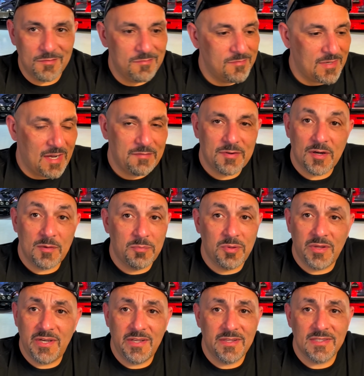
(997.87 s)
I've heard
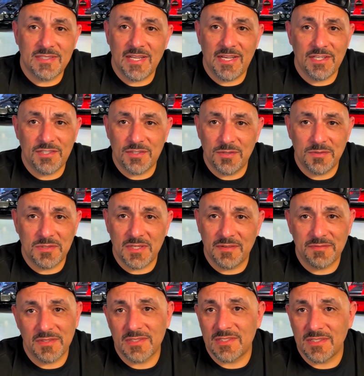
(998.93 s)
plenty of the Stage 2 stuff
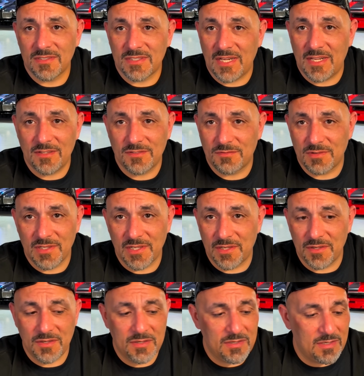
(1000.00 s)
that still sounds really
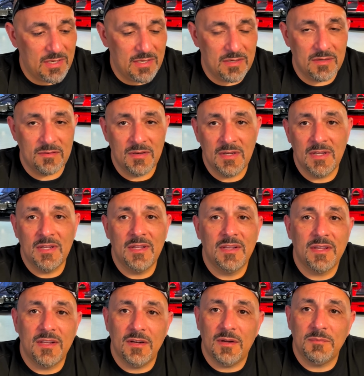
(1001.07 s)
good, and
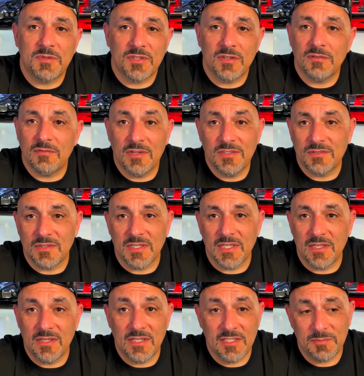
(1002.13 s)
I'm sure it runs really
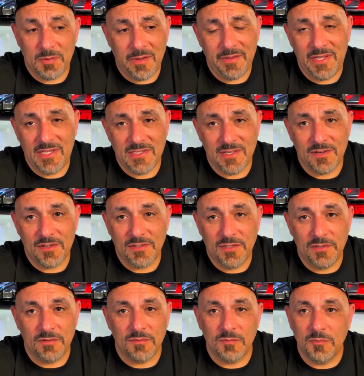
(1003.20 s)
good, and it's probably easier to
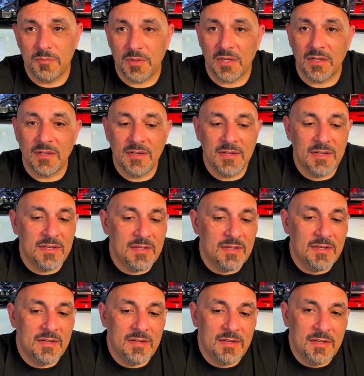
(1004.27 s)
tune. But
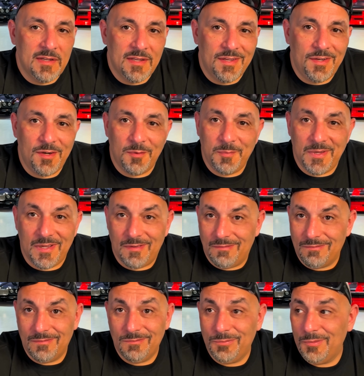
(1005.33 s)
me, if
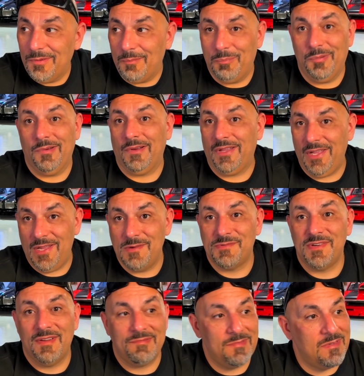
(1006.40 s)
we're gonna put a
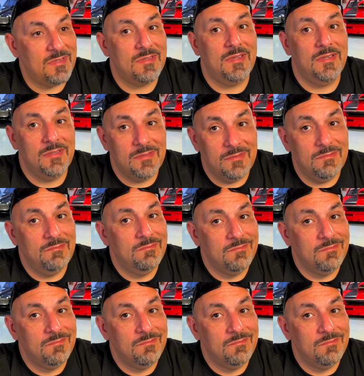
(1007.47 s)
camshaft in this deal,